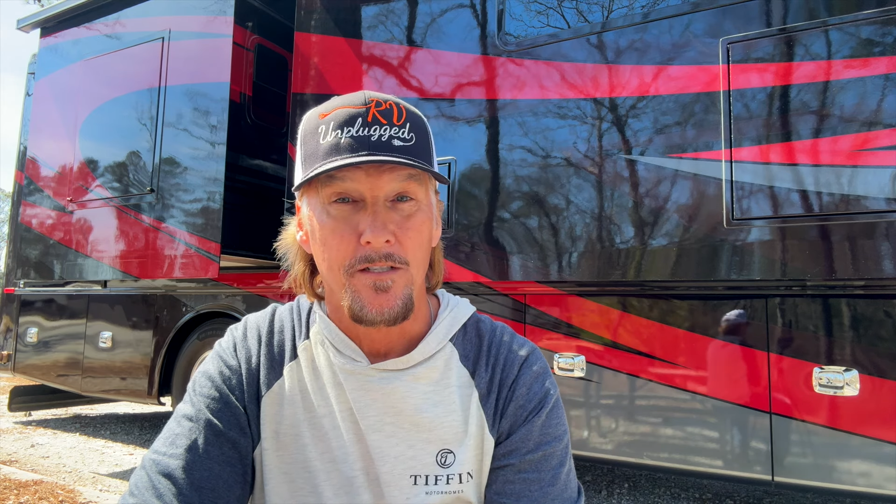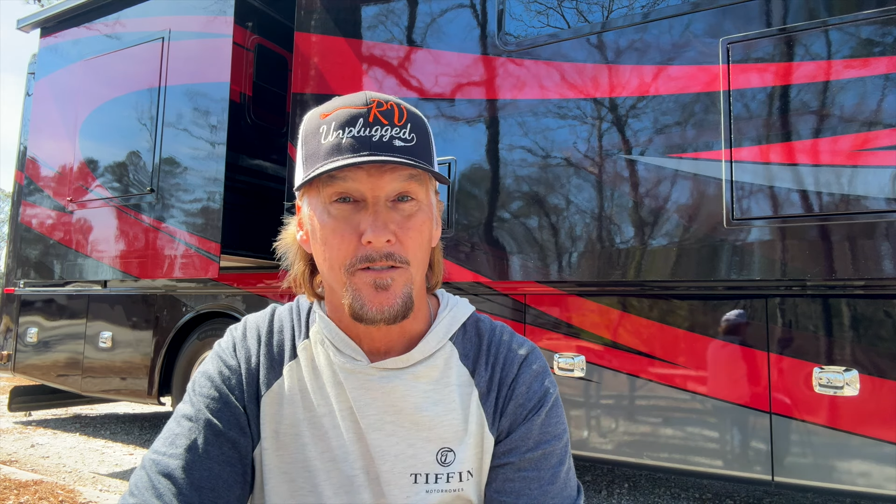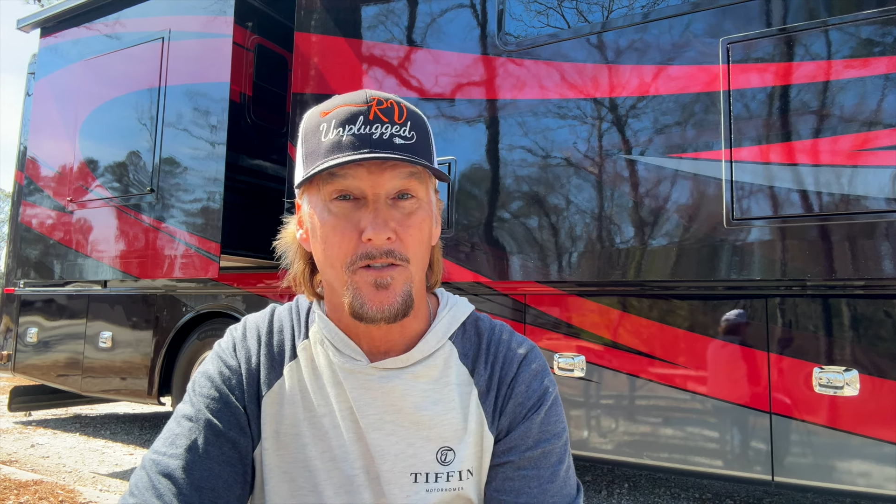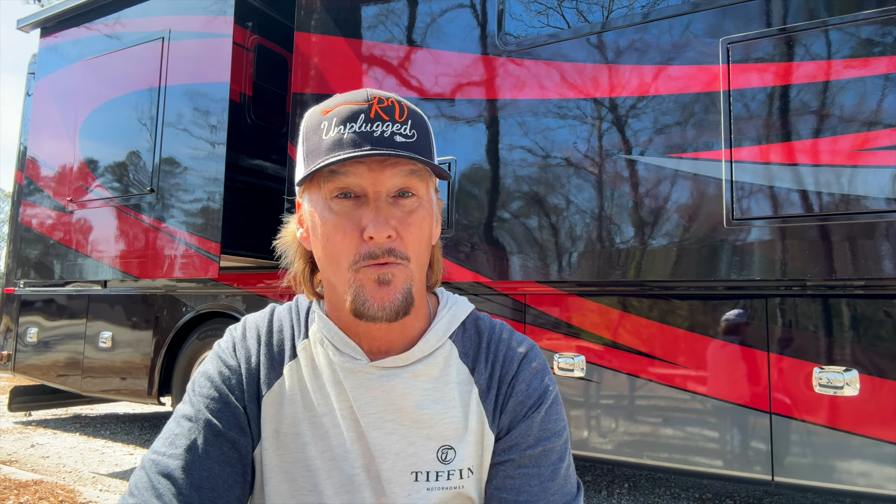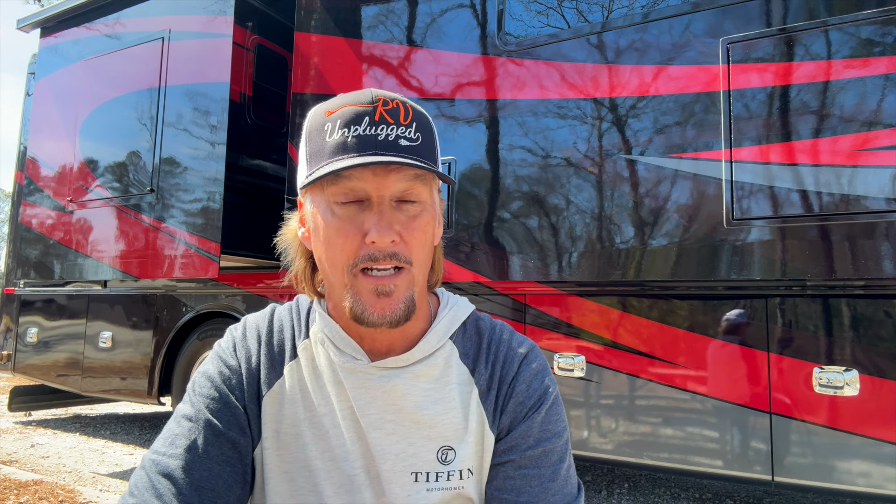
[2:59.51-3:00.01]

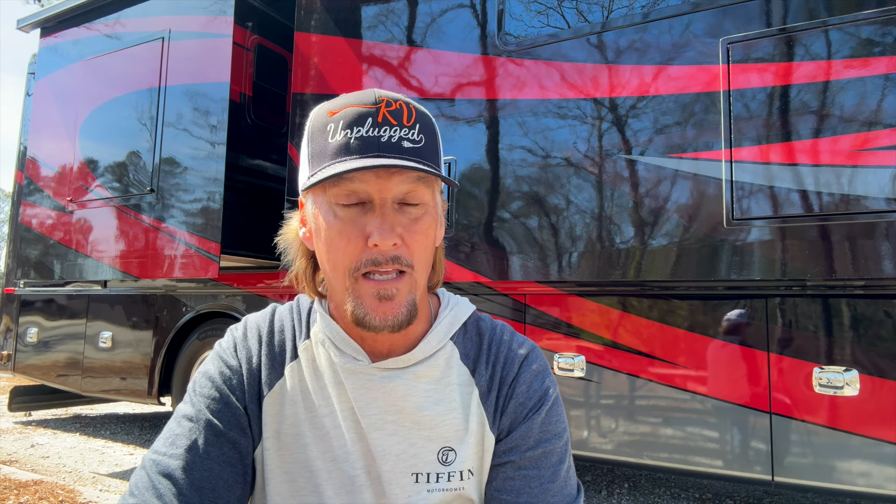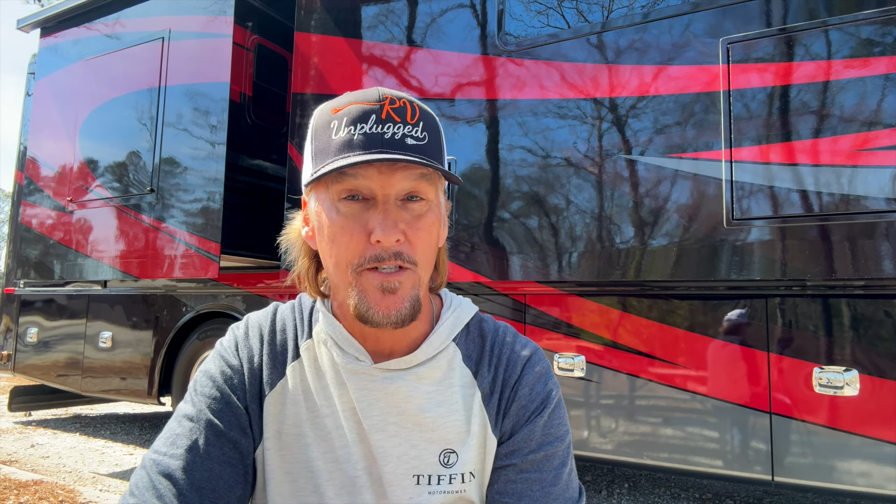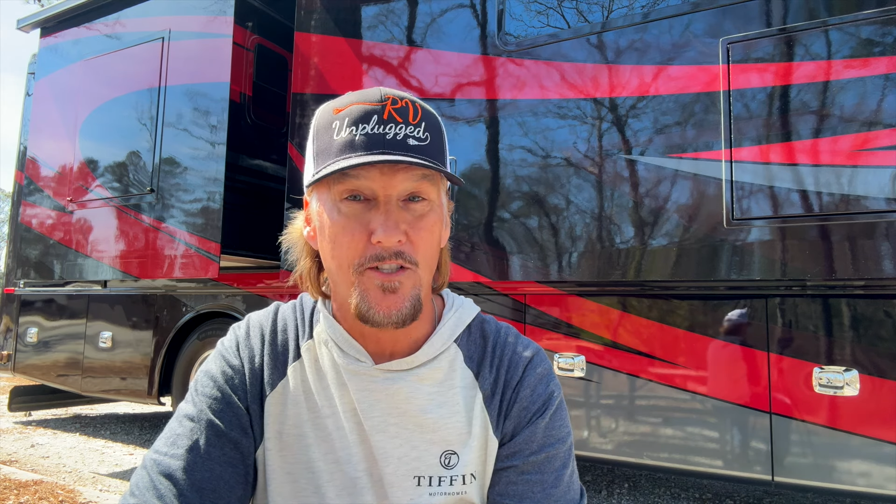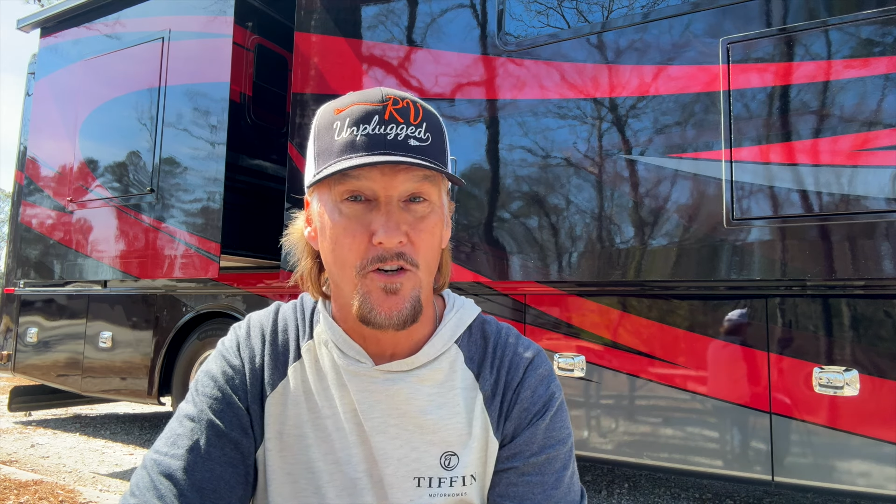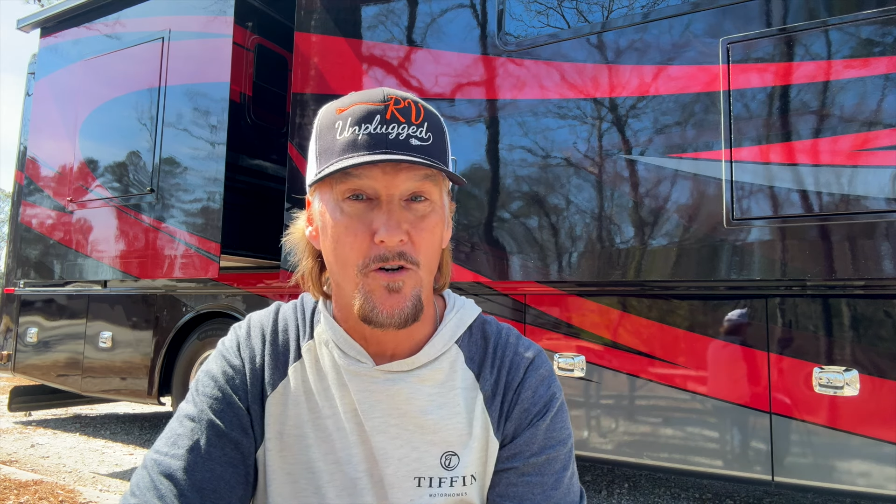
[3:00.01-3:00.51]
So in
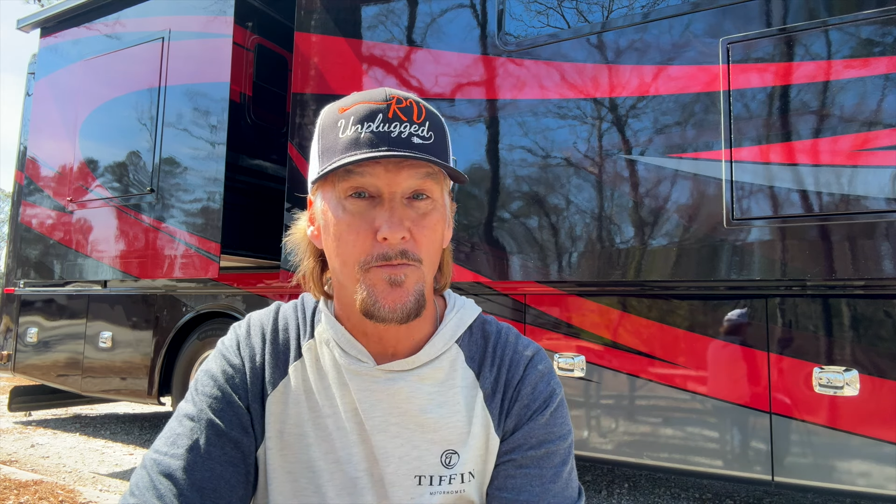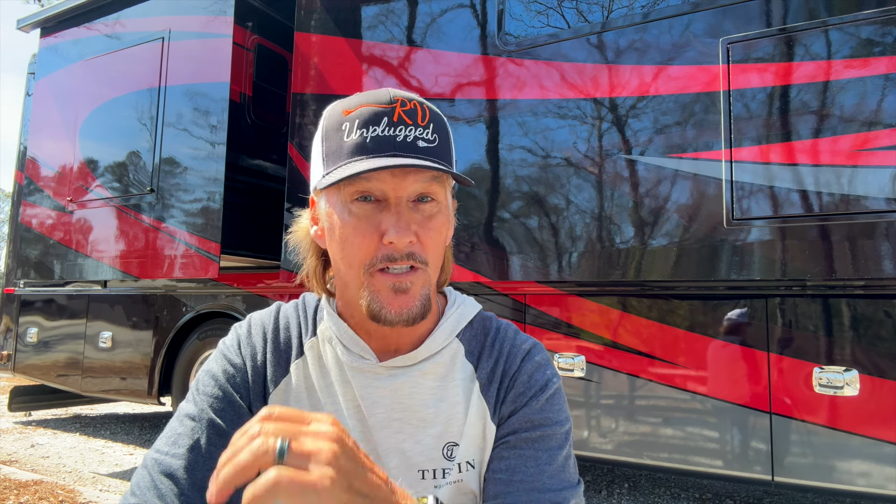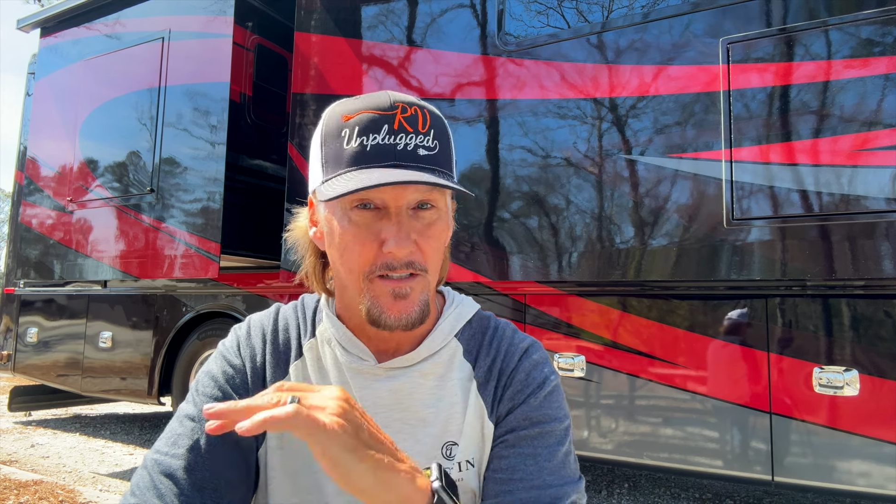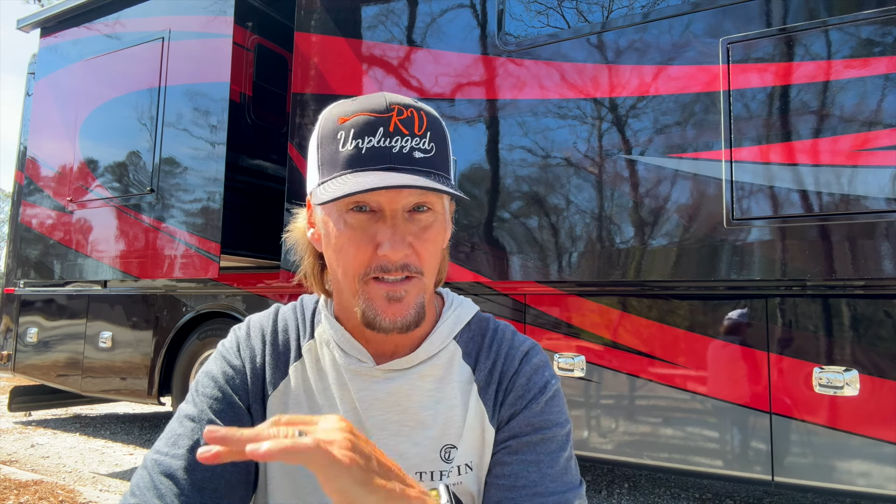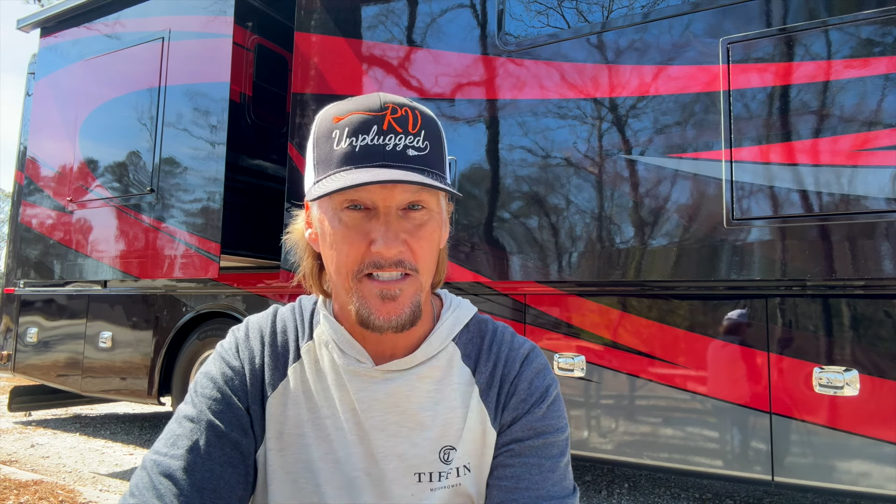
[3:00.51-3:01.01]
layman's
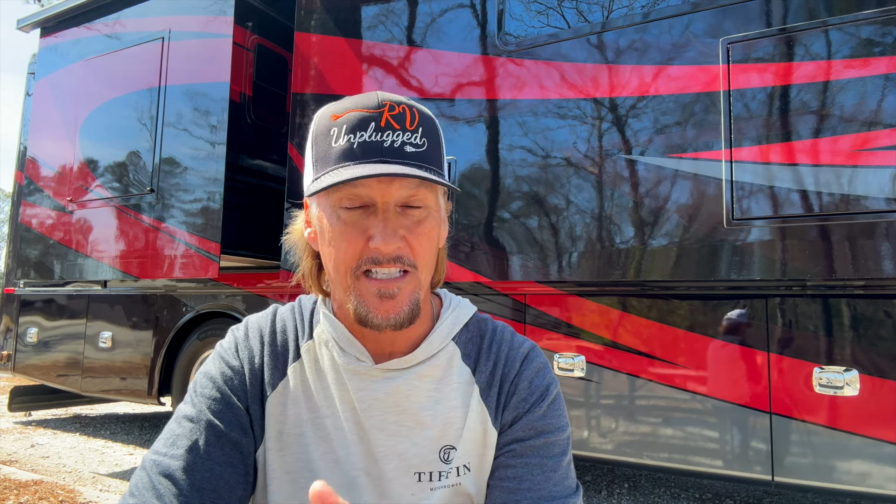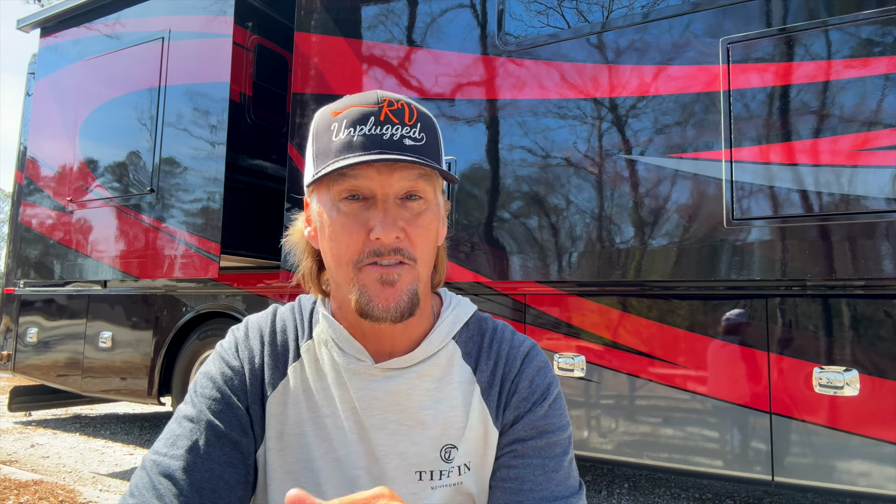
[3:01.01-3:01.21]
terms, that's how